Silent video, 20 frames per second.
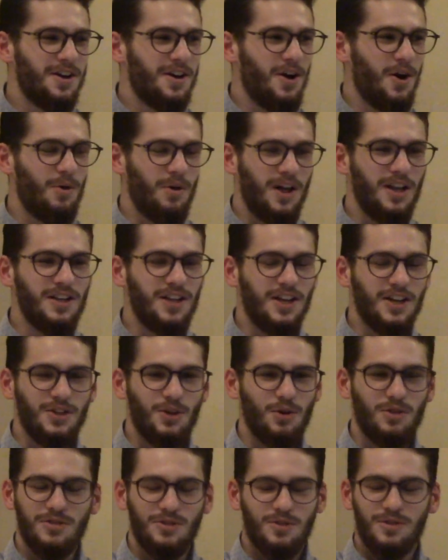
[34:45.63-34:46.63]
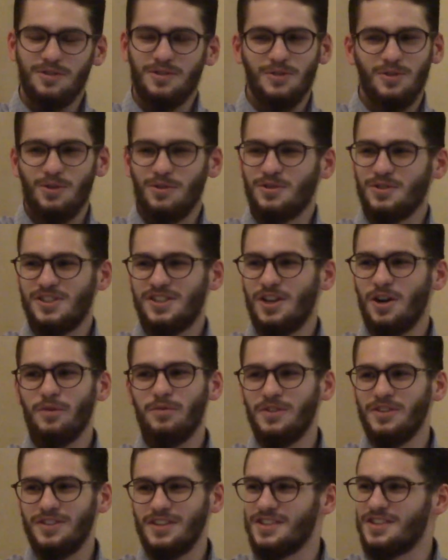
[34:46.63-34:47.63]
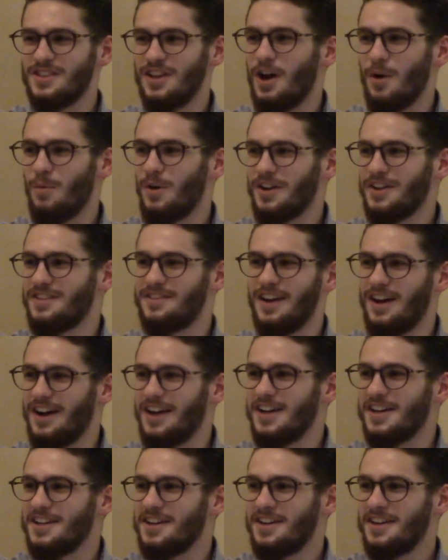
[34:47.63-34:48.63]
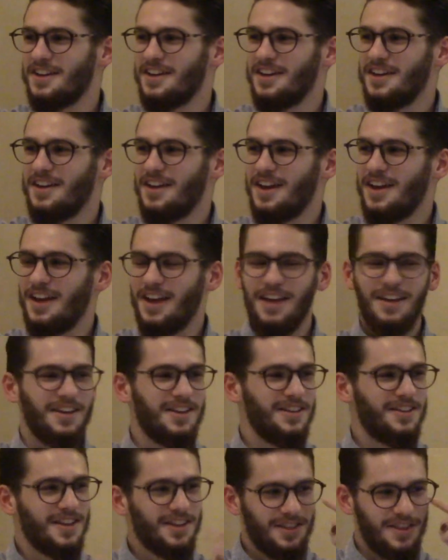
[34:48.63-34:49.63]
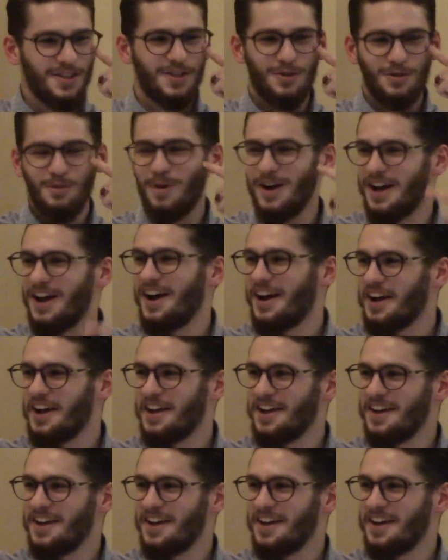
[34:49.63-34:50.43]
oh Allah, your servant does not want to die. And he did this to my eye.